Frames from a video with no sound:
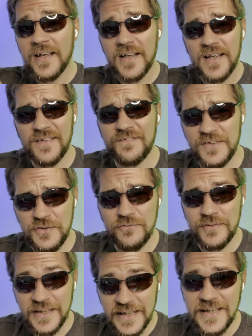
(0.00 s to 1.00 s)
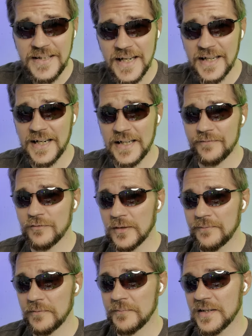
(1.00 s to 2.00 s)
If you need that kind of
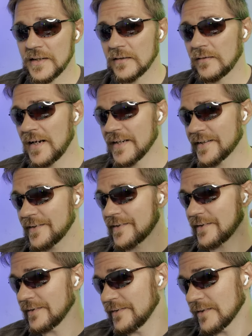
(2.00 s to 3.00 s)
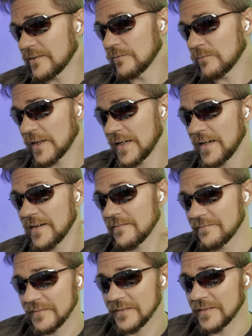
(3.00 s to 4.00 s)
grip from the sunglasses and don't want to
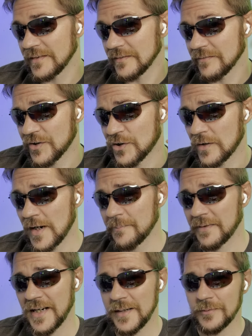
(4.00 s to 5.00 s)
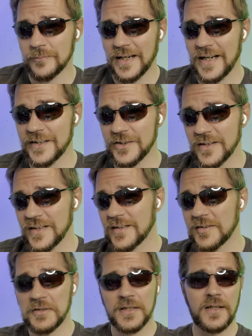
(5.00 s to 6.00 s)
have the strap cable behind your
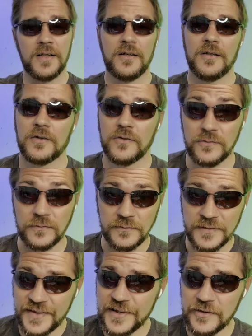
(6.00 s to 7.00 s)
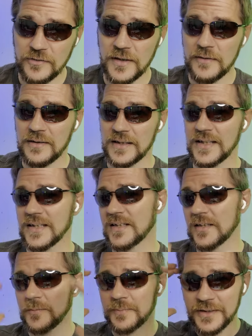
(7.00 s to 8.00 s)
head, cool, this is a great way to get
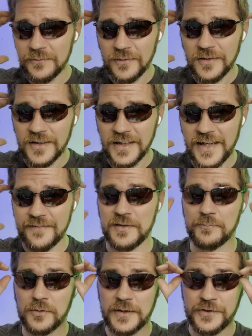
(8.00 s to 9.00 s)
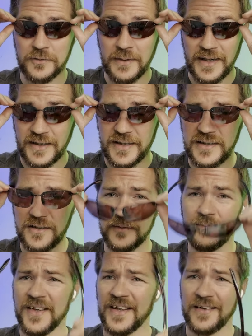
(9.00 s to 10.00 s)
there, but you are going to have some pressure back
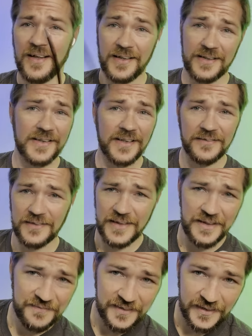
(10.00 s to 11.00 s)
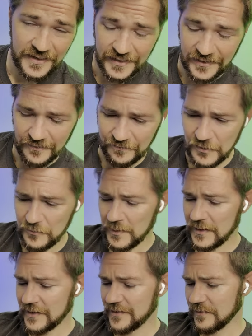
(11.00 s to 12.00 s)
here. I can tell it even in the few
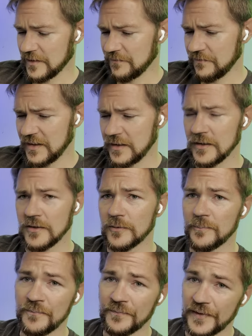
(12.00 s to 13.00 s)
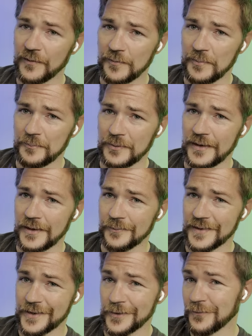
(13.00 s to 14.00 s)
minutes of this video that we've been playing
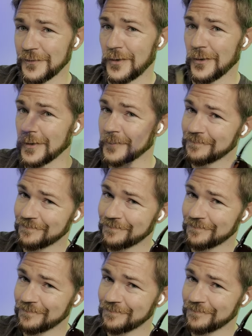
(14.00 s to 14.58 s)
with so far.